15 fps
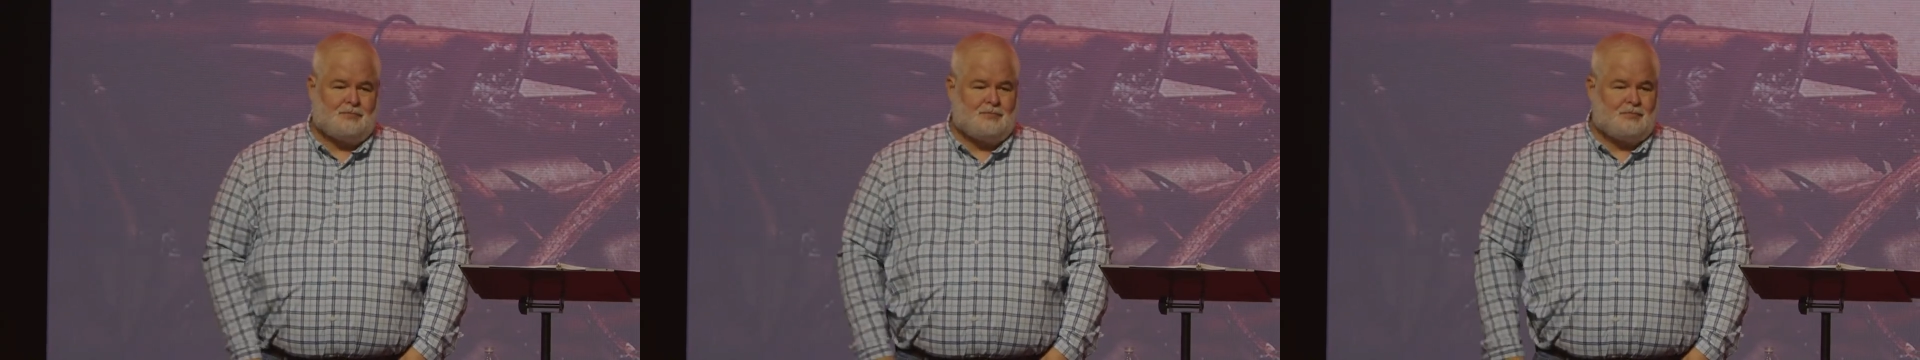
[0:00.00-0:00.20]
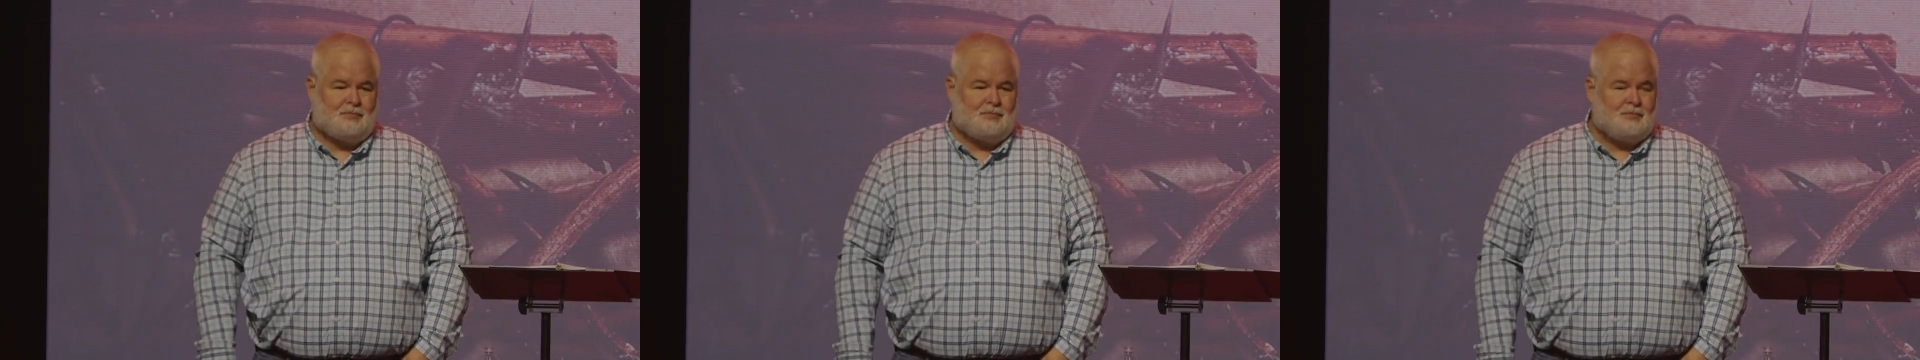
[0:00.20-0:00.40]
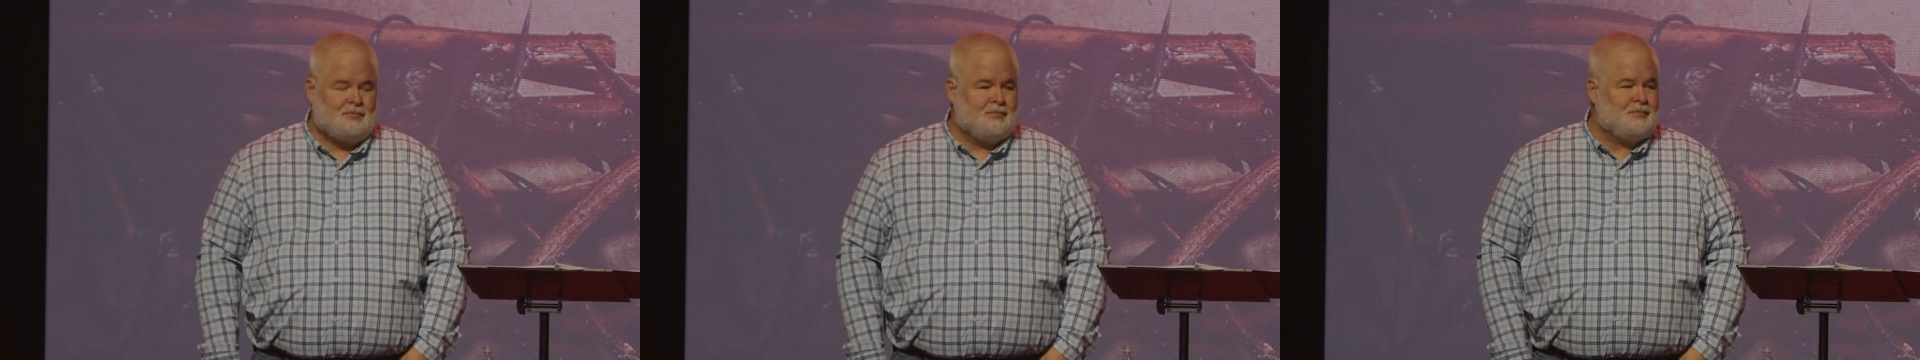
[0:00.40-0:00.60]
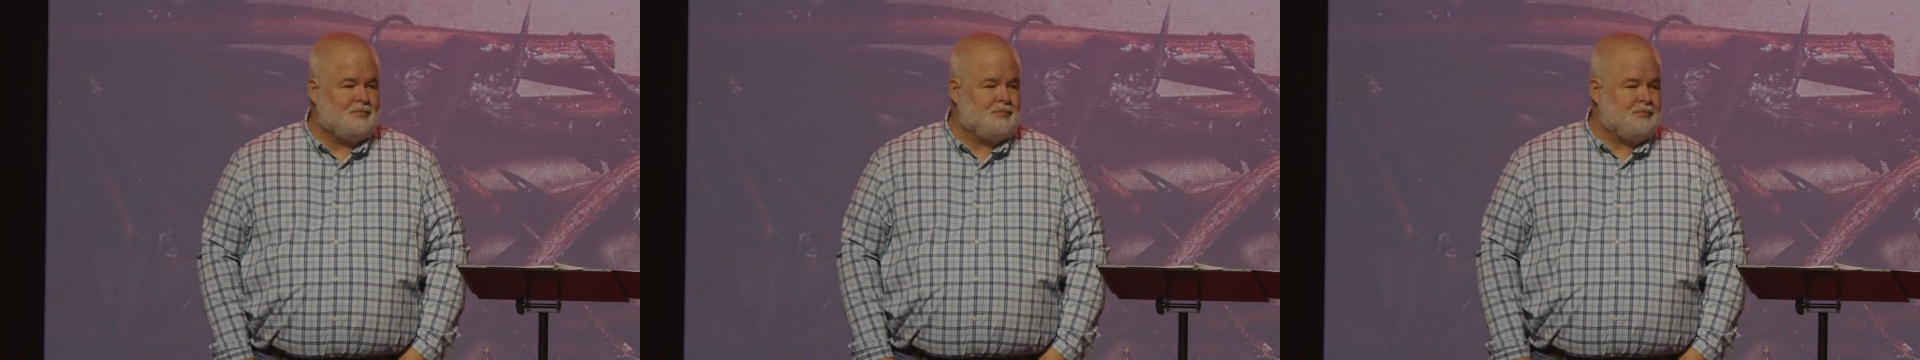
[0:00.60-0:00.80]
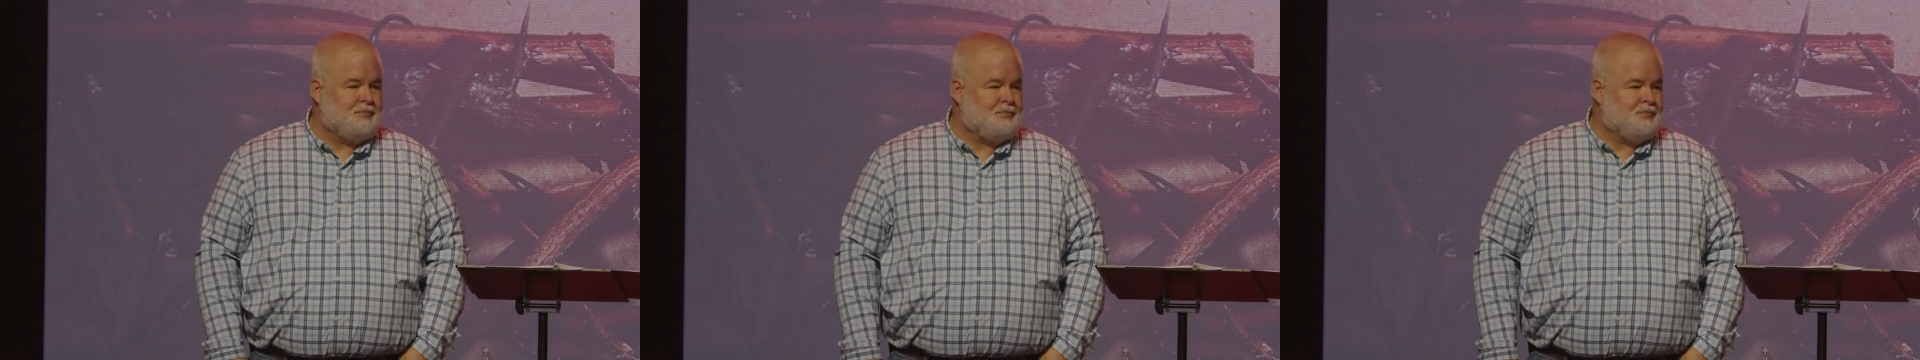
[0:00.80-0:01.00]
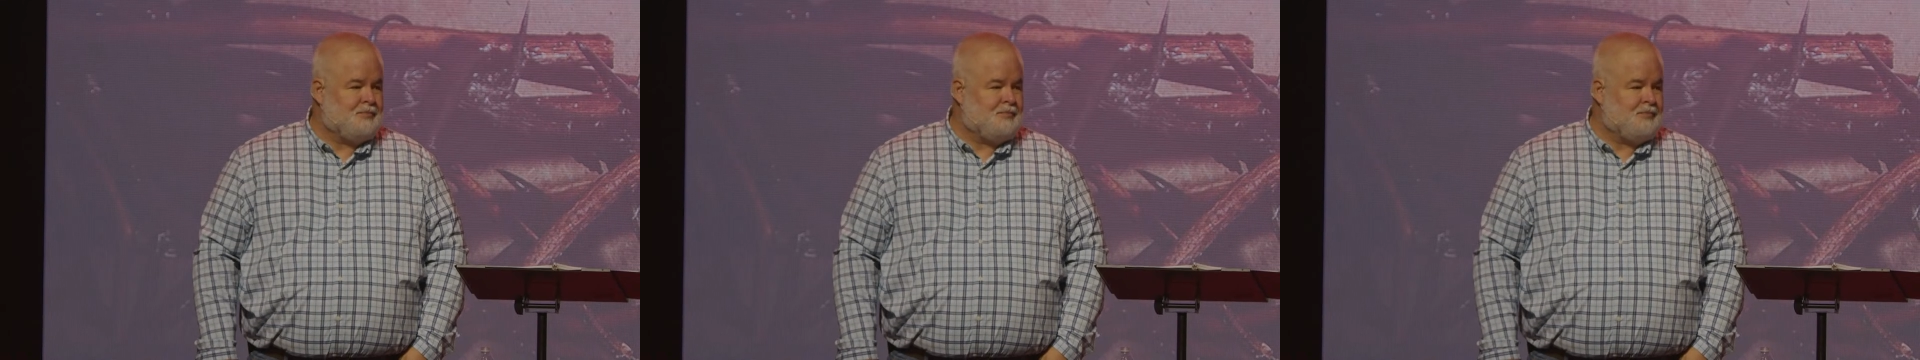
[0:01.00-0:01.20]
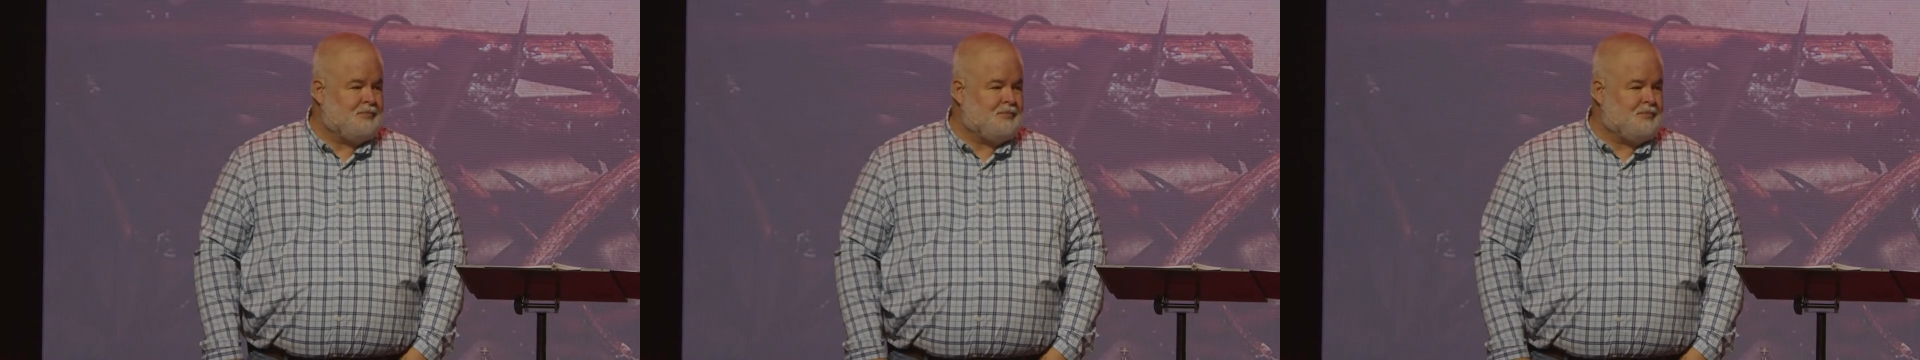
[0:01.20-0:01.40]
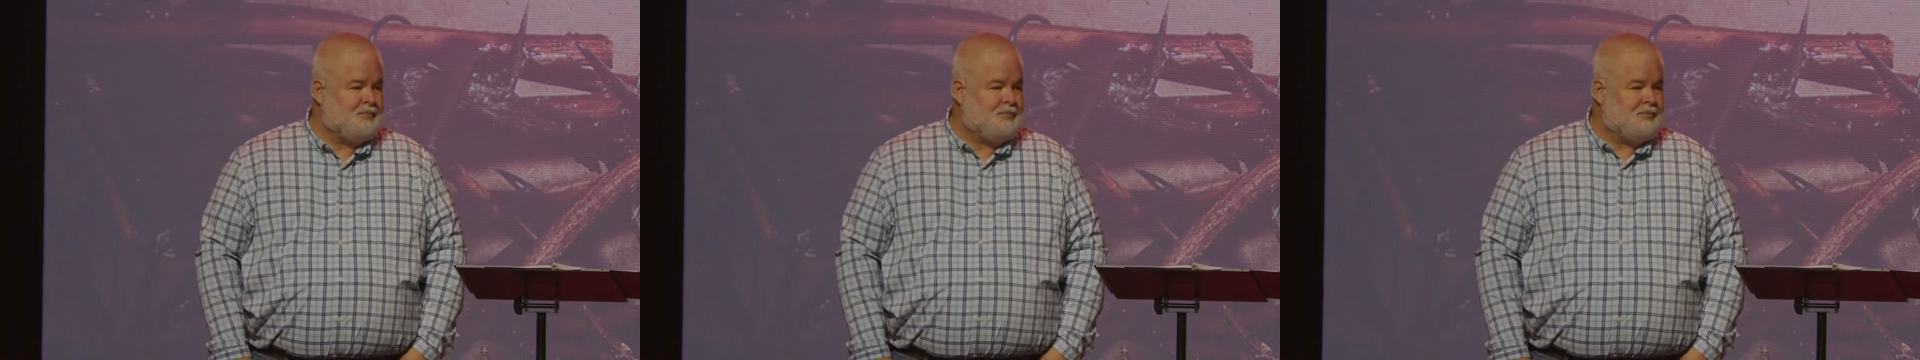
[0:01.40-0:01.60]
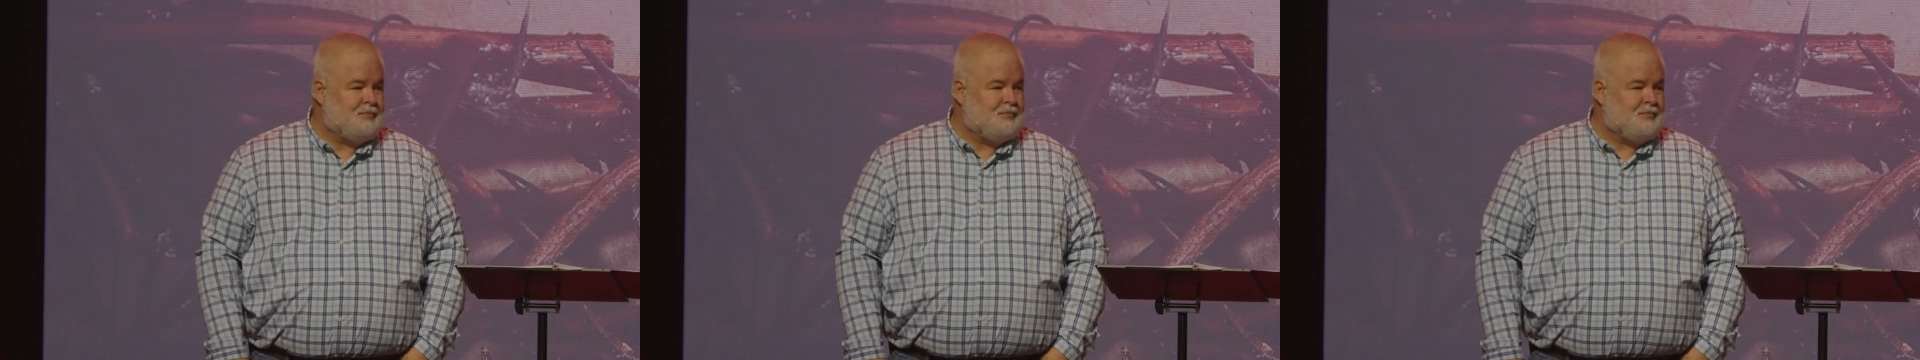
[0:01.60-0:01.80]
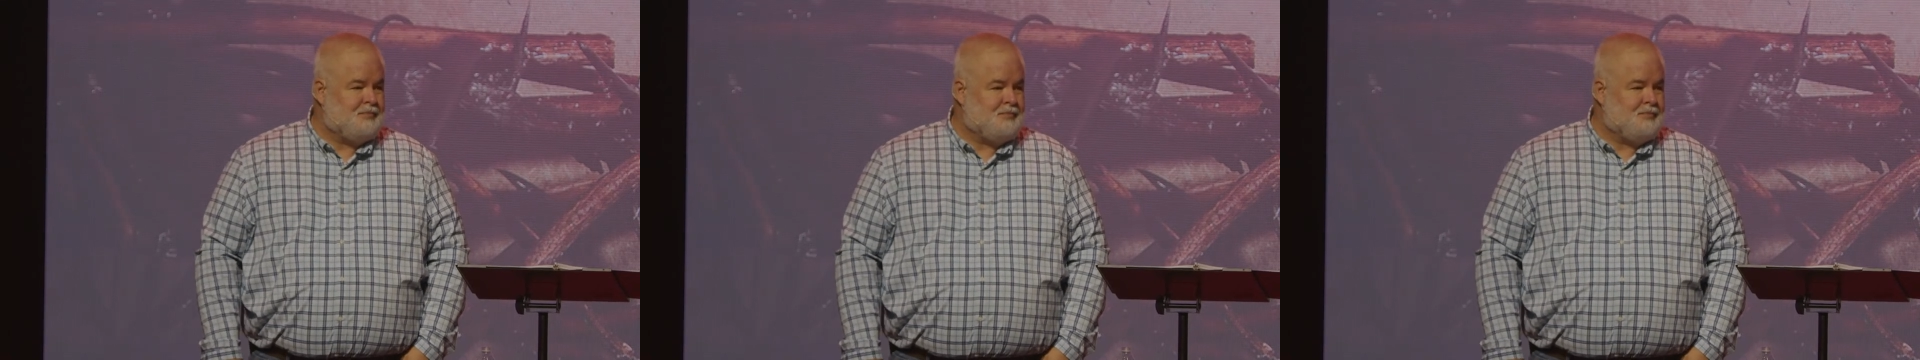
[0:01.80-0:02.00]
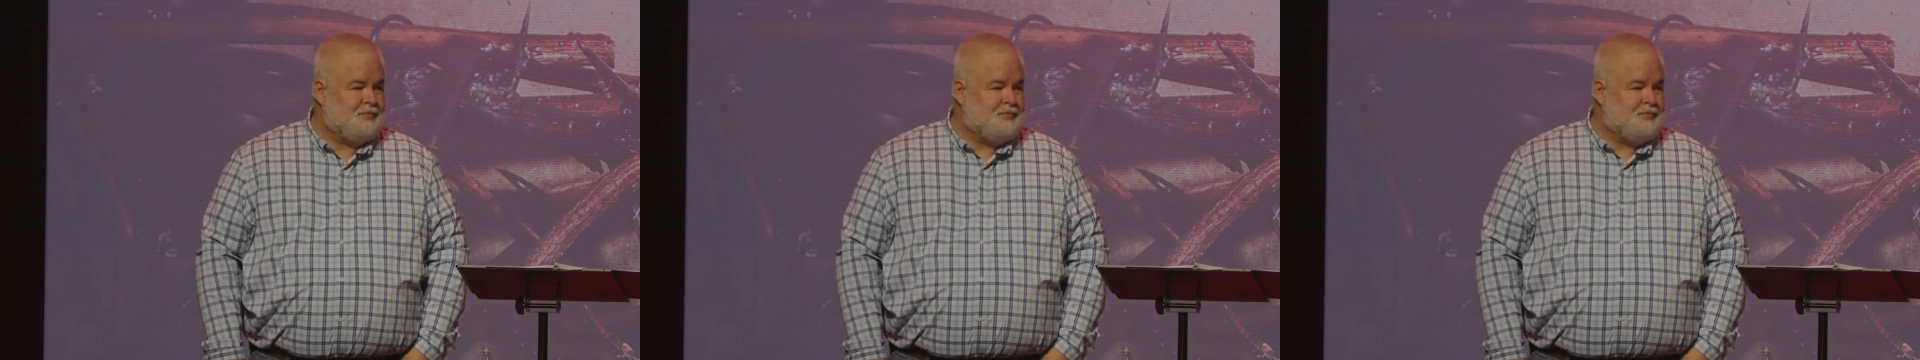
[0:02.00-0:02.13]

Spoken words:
(no one is talking)